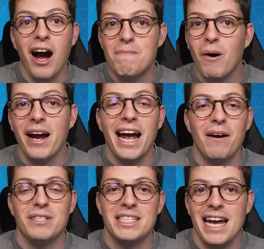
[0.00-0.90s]
I might
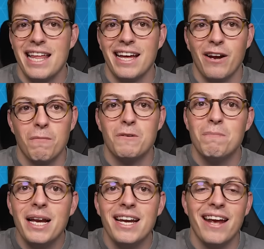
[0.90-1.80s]
have to tear that up
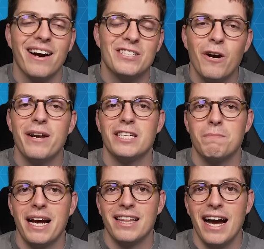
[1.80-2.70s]
completely. I don't
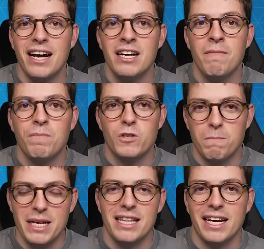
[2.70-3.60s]
expect that to
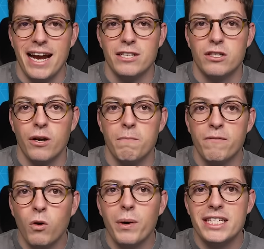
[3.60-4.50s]
be the case though.
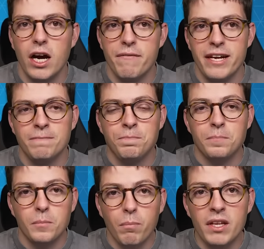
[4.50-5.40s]
Before we dive in,
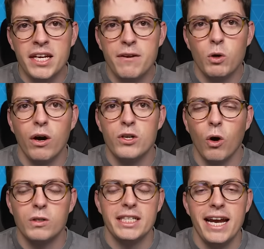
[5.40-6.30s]
if you are
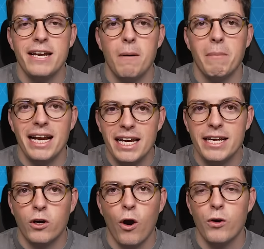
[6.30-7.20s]
not in my
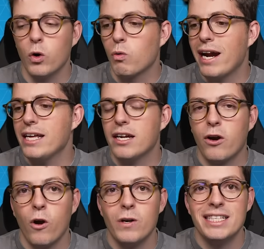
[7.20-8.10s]
league code already, the
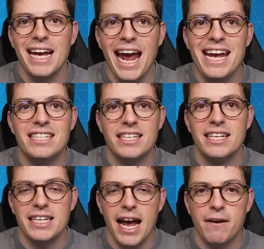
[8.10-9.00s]
code is
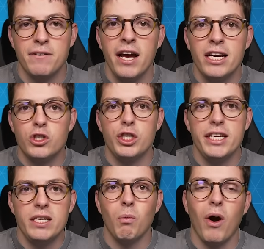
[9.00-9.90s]

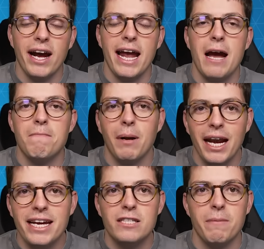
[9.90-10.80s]
A6FGYM.
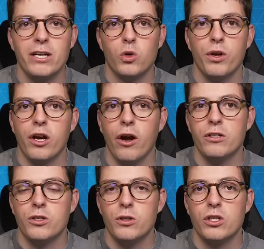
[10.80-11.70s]
Please make sure you go
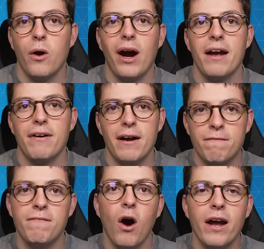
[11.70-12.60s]
and do so. I have had
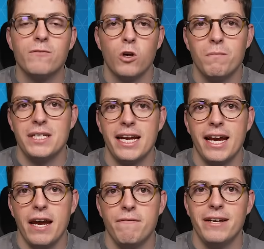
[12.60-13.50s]
5 top
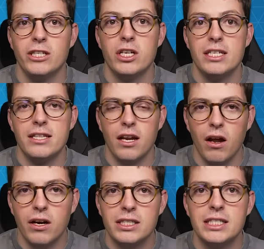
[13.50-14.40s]
10k finishes in the
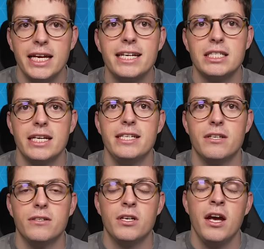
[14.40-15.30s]
last 6
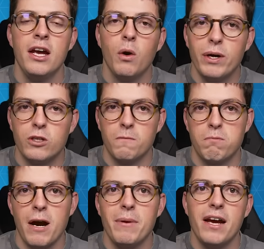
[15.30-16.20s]
seasons, which on
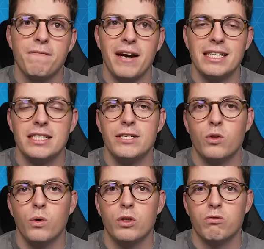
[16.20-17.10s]
Premier Fantasy
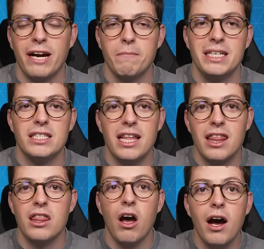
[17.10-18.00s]
Tools ranked me as the
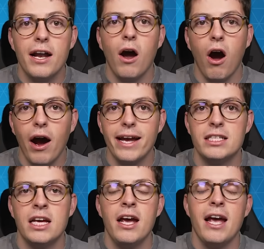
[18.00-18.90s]
3rd
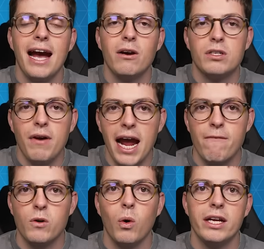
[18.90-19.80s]
highest out of
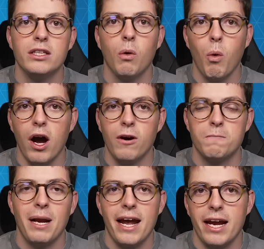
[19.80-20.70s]
everyone in the
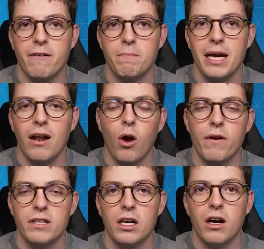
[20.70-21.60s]
world playing FPL
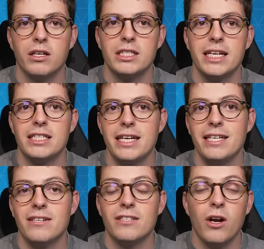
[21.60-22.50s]
over the last 6
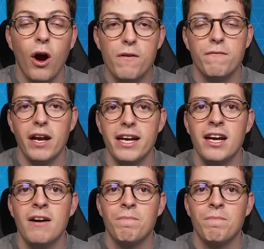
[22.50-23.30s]
seasons. And hopefully